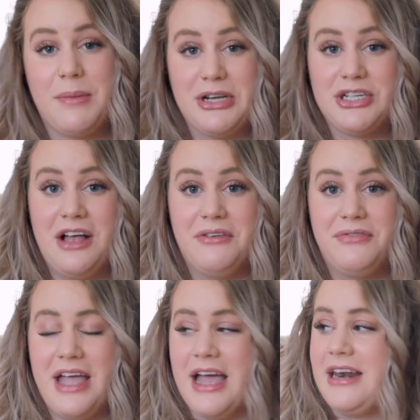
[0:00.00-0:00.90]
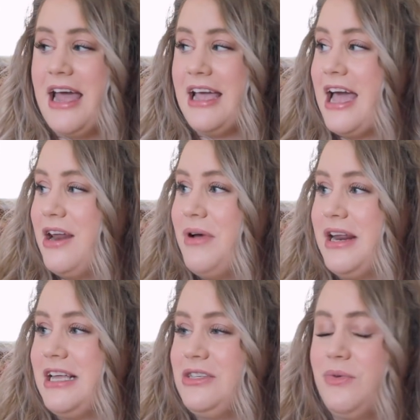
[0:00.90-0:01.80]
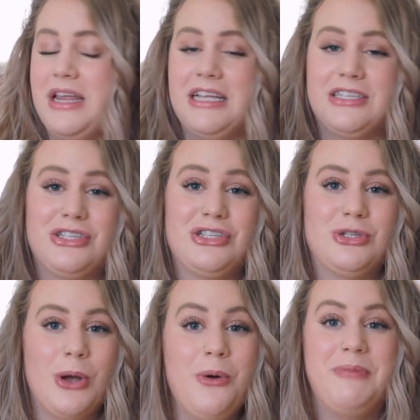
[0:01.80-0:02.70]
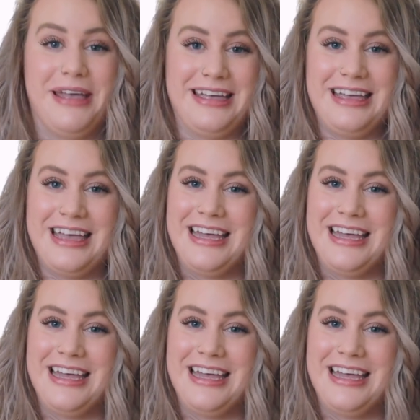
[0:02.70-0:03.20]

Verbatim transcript: on my shelf and I kind of want to get to it. It's so big.